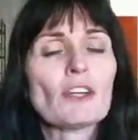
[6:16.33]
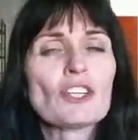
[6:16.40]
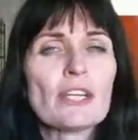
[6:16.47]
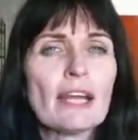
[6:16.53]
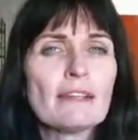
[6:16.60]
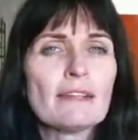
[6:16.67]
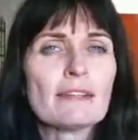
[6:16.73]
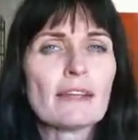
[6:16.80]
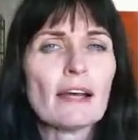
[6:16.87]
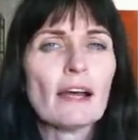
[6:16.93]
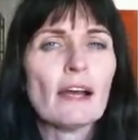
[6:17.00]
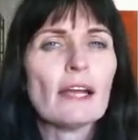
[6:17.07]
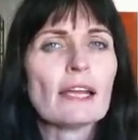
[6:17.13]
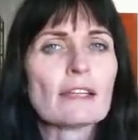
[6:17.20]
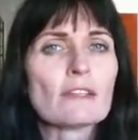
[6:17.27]
Chances
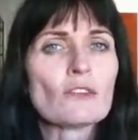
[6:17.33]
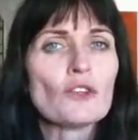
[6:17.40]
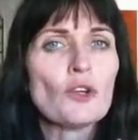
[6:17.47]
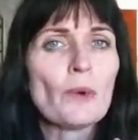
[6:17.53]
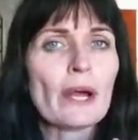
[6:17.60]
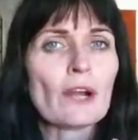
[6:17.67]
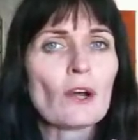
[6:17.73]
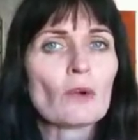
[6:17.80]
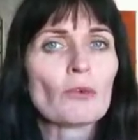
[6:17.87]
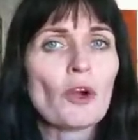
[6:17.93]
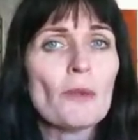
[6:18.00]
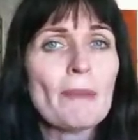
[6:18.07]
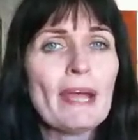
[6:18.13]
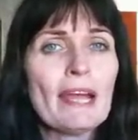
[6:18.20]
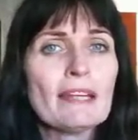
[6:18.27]
are it's new adult
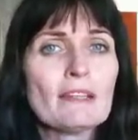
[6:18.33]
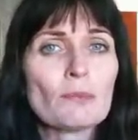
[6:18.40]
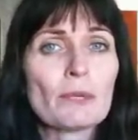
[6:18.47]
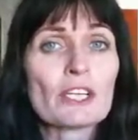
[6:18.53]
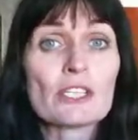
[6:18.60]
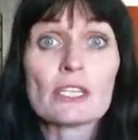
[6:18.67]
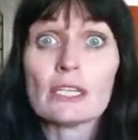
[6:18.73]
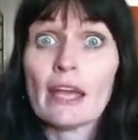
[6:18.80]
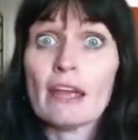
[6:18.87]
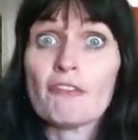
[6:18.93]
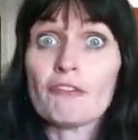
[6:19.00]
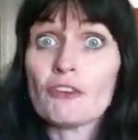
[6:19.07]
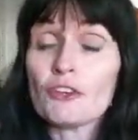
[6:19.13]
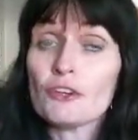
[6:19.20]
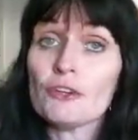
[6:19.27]
romance, which, yay
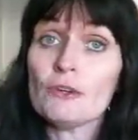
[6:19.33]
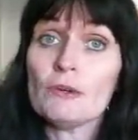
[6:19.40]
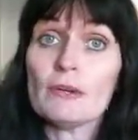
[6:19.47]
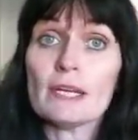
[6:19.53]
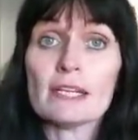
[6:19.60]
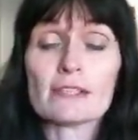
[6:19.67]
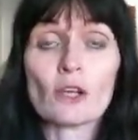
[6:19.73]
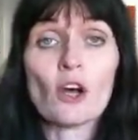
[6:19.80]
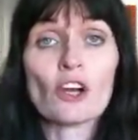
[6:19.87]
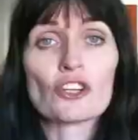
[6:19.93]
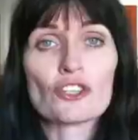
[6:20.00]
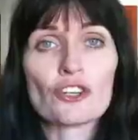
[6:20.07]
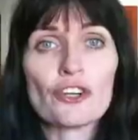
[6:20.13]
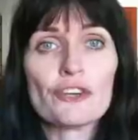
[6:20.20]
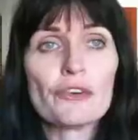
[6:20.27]
for you, is a
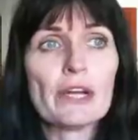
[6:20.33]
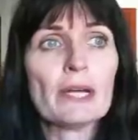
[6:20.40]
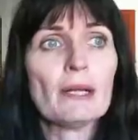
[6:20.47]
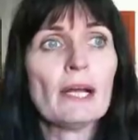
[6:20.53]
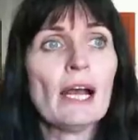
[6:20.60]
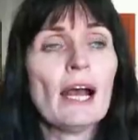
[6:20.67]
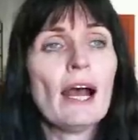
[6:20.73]
hot genre,